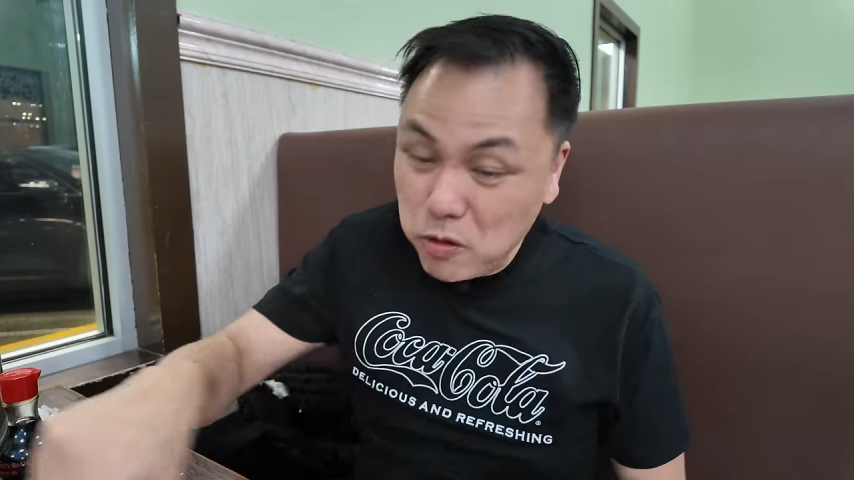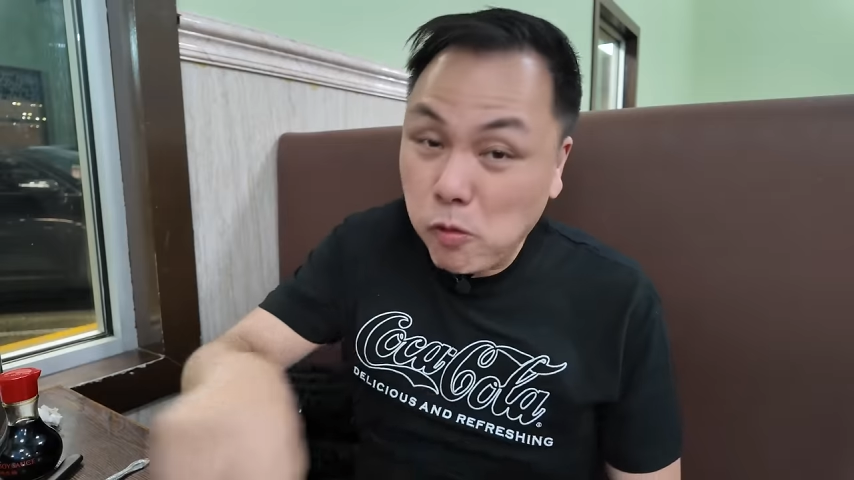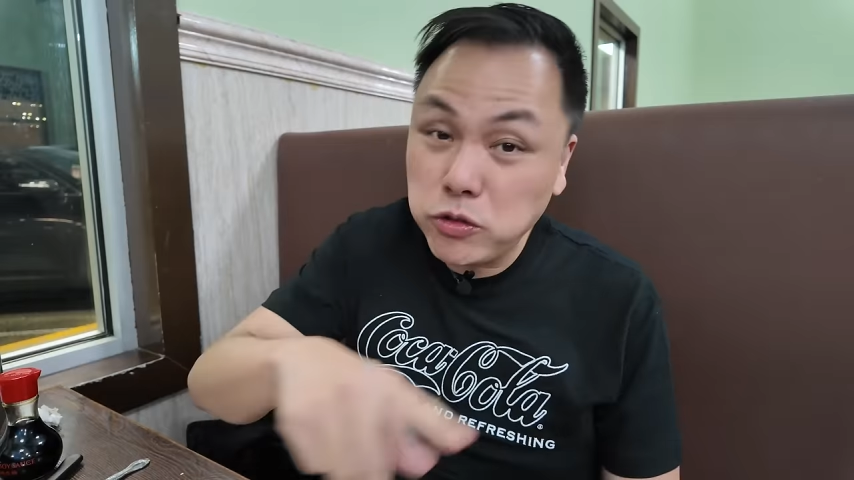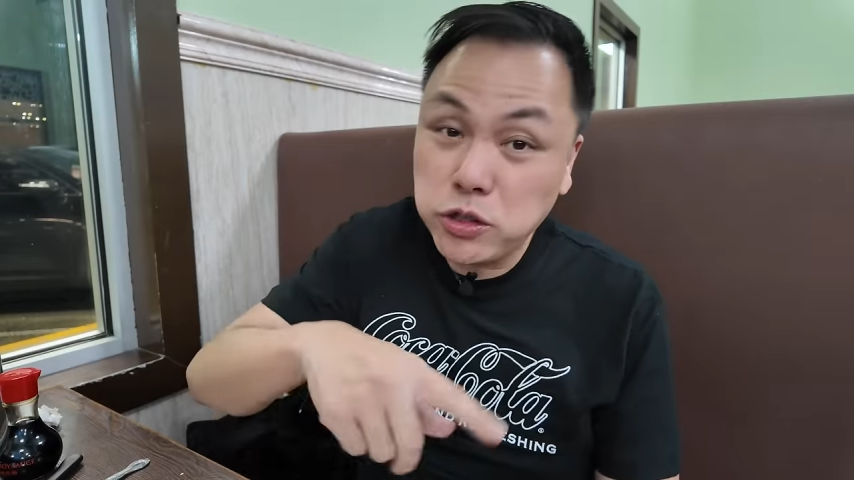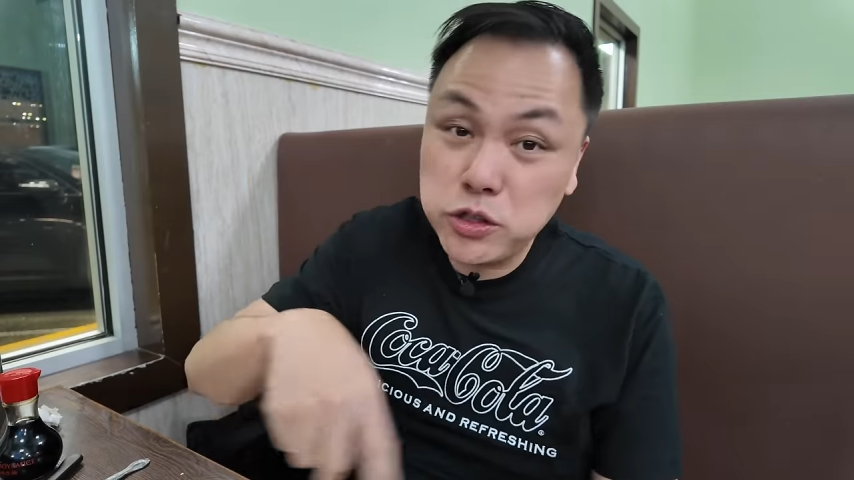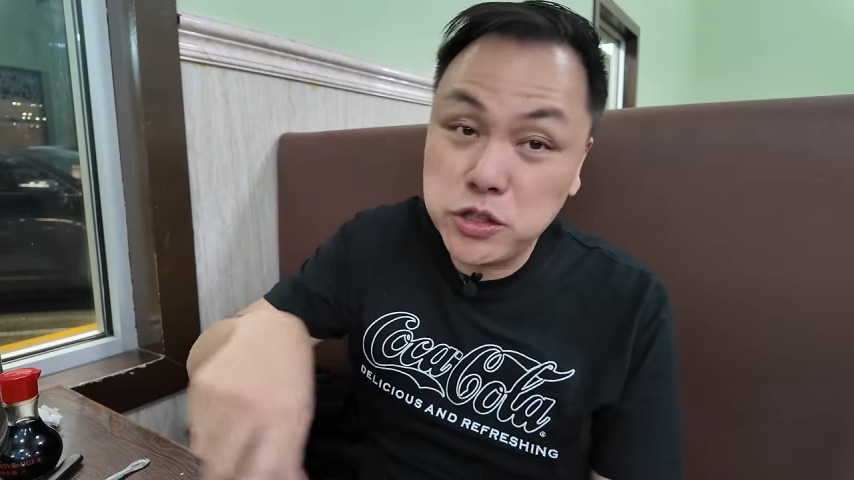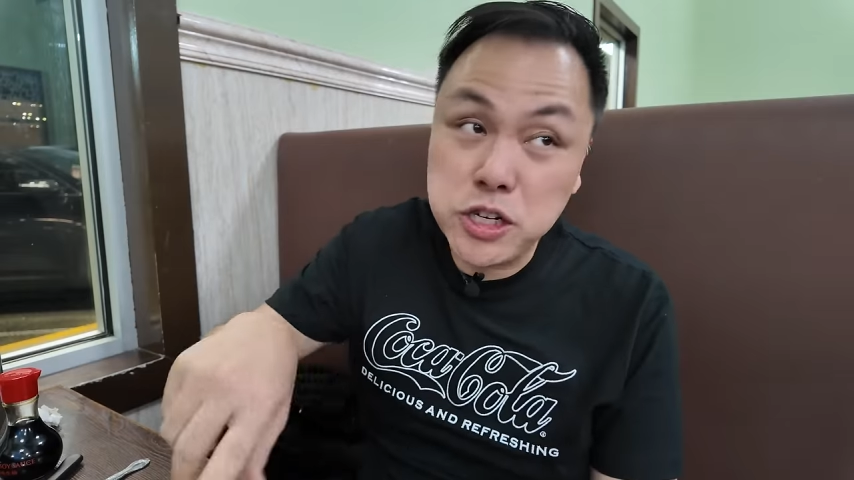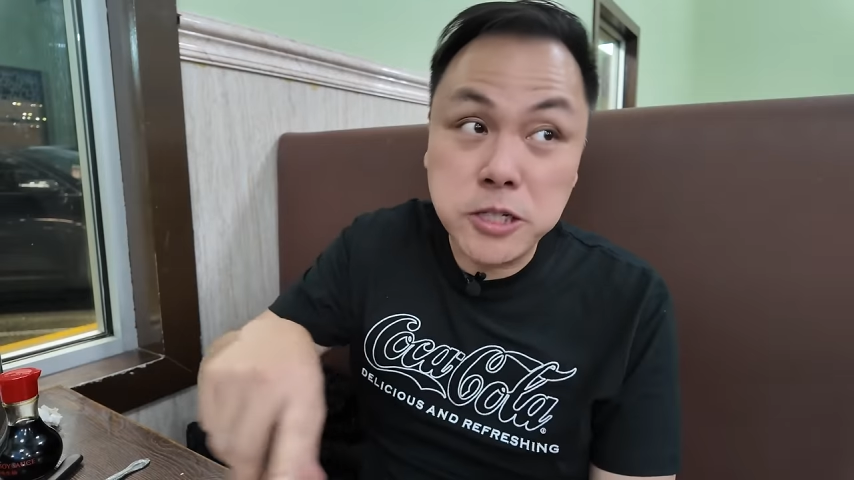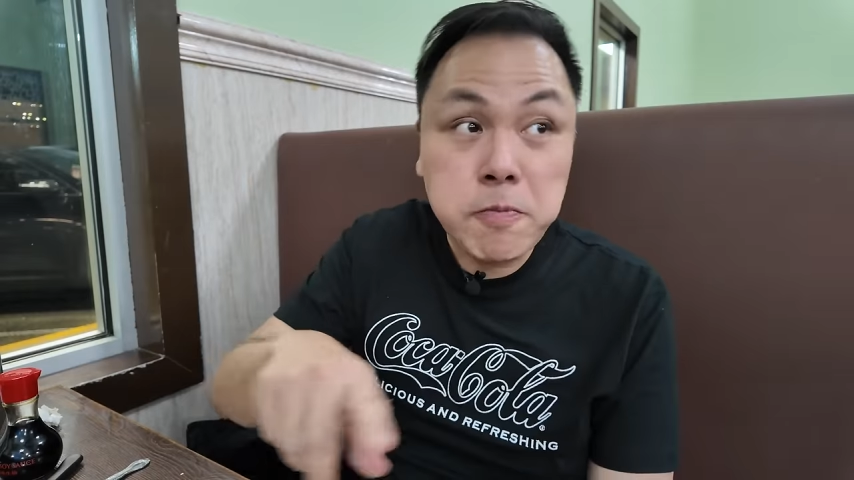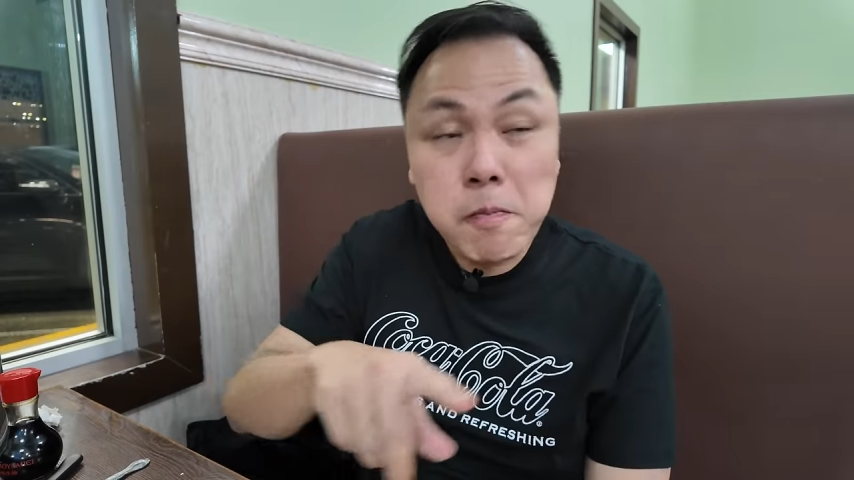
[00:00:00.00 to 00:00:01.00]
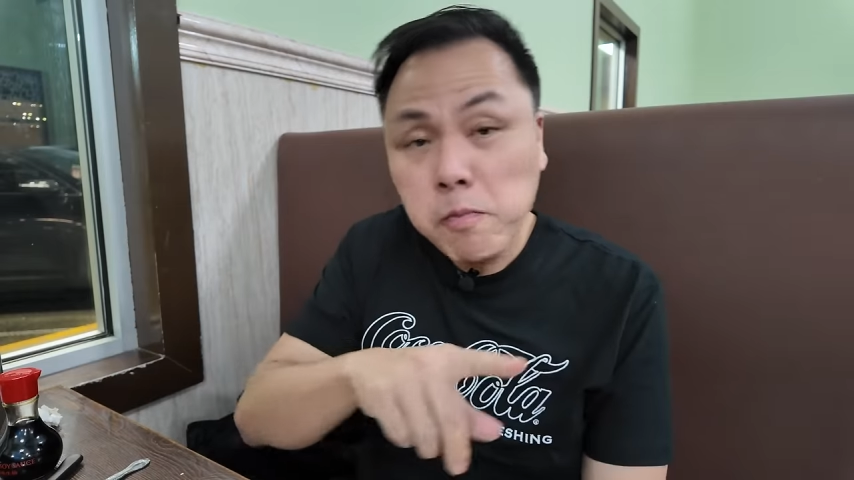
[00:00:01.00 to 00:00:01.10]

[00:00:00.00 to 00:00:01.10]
once this is done.